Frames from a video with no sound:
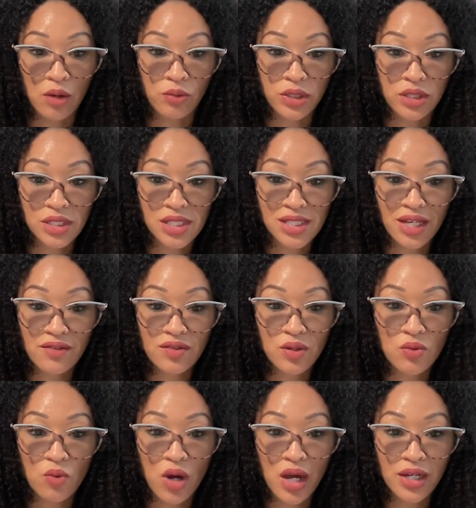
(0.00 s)
With the Seven
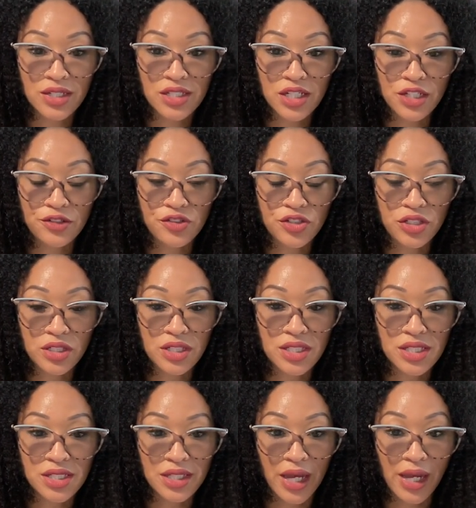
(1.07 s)
of Wands energy, this
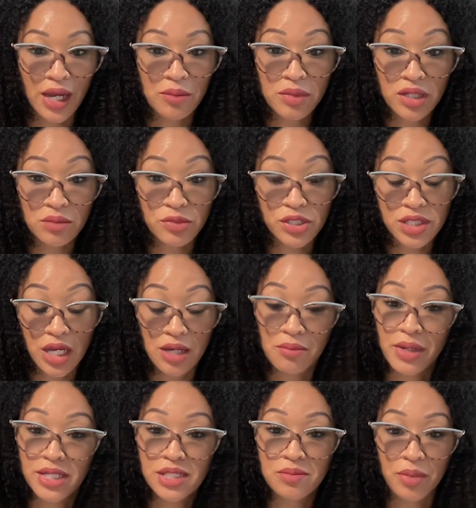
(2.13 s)
is like, I'm going to protect
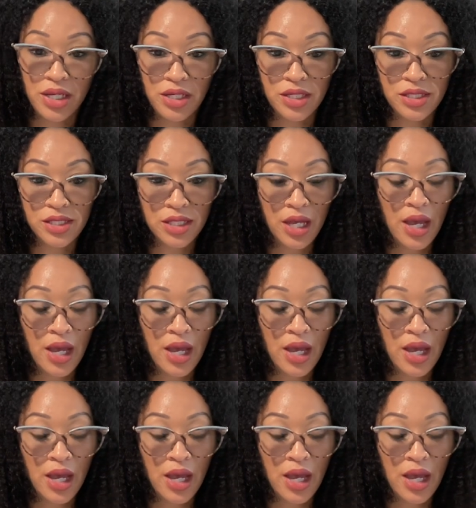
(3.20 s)
my space.